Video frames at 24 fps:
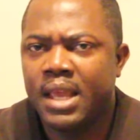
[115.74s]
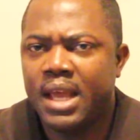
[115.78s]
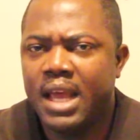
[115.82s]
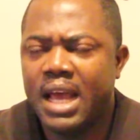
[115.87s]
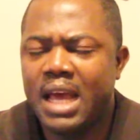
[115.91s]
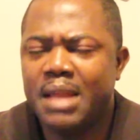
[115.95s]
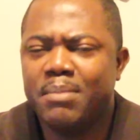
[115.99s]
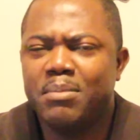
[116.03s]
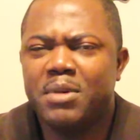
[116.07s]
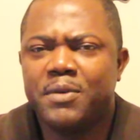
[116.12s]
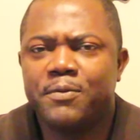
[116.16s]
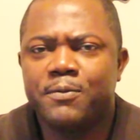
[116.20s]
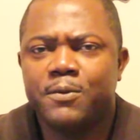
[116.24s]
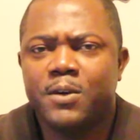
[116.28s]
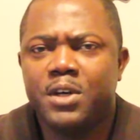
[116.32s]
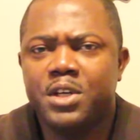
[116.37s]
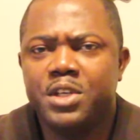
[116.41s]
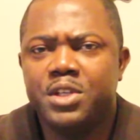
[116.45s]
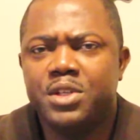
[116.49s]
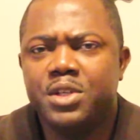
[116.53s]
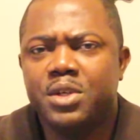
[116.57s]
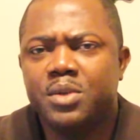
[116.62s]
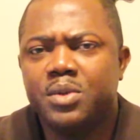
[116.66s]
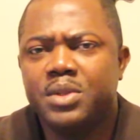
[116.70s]
And before
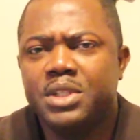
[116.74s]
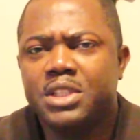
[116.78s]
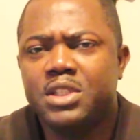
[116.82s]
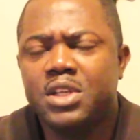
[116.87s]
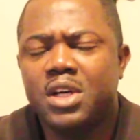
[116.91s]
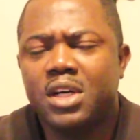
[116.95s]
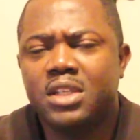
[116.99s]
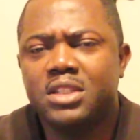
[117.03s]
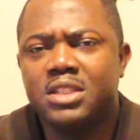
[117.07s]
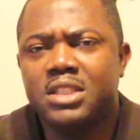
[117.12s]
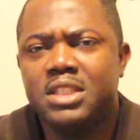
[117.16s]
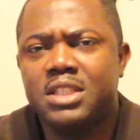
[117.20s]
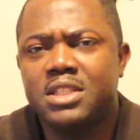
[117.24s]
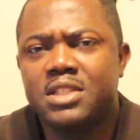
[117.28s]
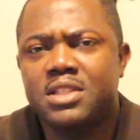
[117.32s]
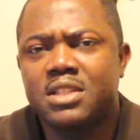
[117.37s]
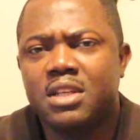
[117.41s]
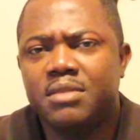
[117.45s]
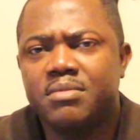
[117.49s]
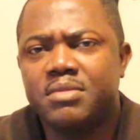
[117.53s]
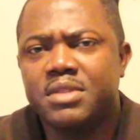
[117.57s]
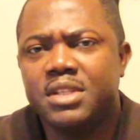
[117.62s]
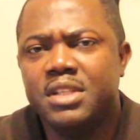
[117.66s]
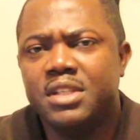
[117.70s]
you know it, God did
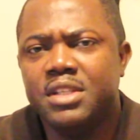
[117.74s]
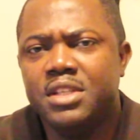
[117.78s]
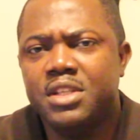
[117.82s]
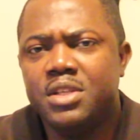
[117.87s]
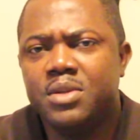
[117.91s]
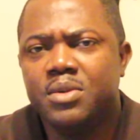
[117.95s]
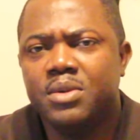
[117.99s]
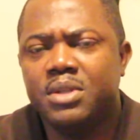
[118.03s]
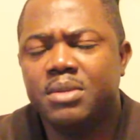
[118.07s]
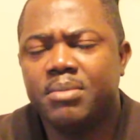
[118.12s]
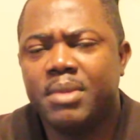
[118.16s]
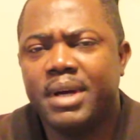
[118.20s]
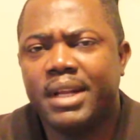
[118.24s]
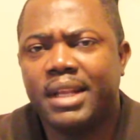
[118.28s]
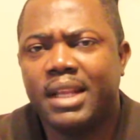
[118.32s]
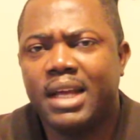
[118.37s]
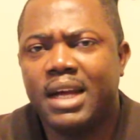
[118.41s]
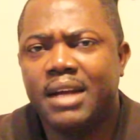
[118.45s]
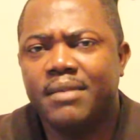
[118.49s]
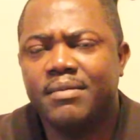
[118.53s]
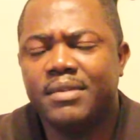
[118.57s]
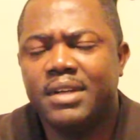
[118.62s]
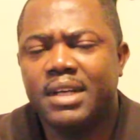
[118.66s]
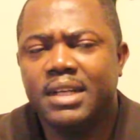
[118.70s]
something new in my
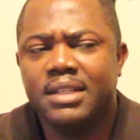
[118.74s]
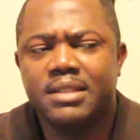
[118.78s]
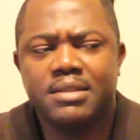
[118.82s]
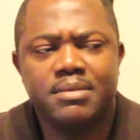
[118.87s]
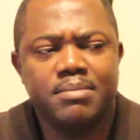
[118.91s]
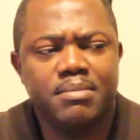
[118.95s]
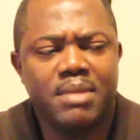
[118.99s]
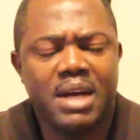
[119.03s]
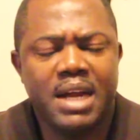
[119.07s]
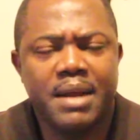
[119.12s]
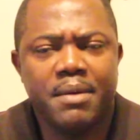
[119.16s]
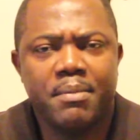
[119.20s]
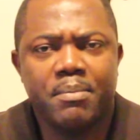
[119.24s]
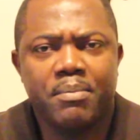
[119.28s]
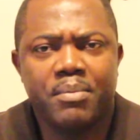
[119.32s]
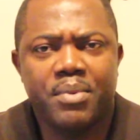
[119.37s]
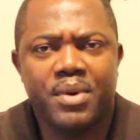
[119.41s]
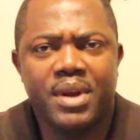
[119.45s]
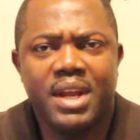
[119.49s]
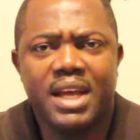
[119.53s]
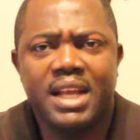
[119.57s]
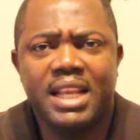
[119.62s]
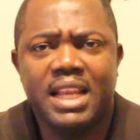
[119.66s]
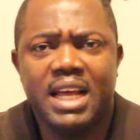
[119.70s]
life that my
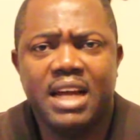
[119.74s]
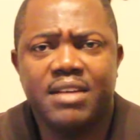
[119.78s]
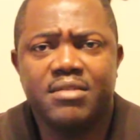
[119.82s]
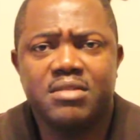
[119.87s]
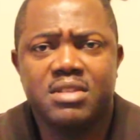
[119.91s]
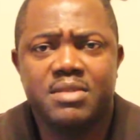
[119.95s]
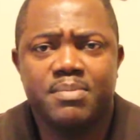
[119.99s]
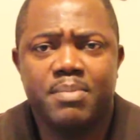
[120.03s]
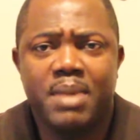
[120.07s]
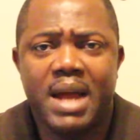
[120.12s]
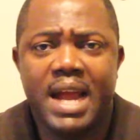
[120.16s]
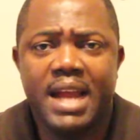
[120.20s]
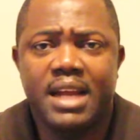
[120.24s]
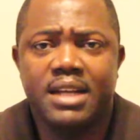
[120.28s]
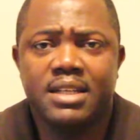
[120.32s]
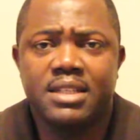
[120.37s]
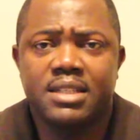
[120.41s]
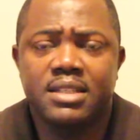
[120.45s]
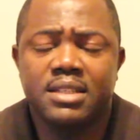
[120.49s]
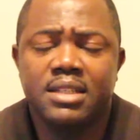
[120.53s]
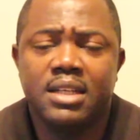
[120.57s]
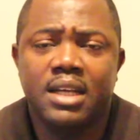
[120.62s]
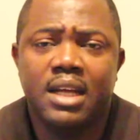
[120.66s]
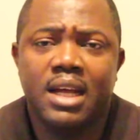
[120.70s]
prayer life
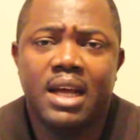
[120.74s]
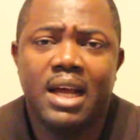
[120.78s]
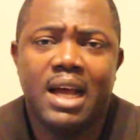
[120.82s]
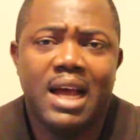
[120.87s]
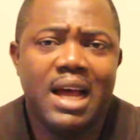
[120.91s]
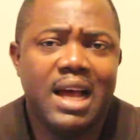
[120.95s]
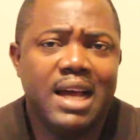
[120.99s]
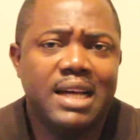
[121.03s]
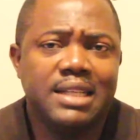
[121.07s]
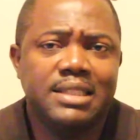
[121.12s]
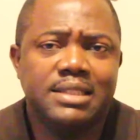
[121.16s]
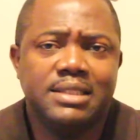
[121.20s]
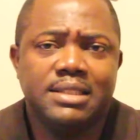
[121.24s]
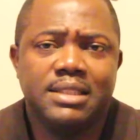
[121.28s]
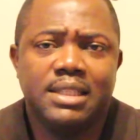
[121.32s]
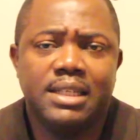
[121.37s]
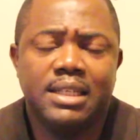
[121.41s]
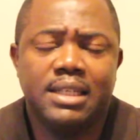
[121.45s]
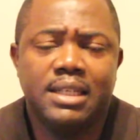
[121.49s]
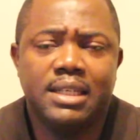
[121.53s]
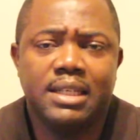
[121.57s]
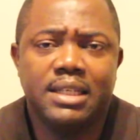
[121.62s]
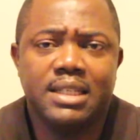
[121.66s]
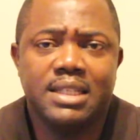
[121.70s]
spiked and
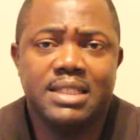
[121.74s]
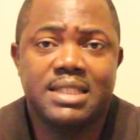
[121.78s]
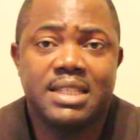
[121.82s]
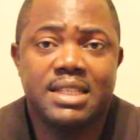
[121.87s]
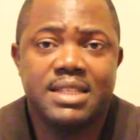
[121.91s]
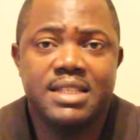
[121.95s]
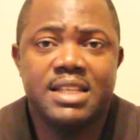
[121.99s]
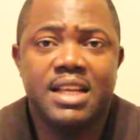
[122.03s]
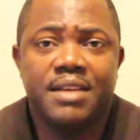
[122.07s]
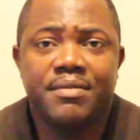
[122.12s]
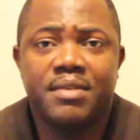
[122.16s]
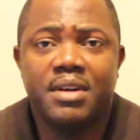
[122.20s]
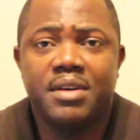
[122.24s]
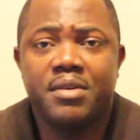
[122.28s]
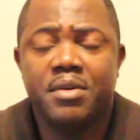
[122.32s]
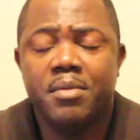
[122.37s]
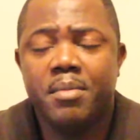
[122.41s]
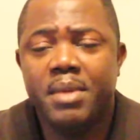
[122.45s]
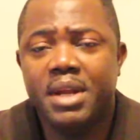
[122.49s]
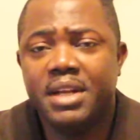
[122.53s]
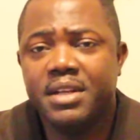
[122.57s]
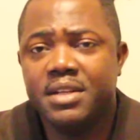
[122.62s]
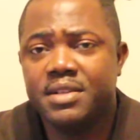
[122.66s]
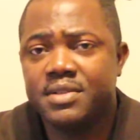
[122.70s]
uh, it has never
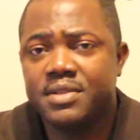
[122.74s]
remained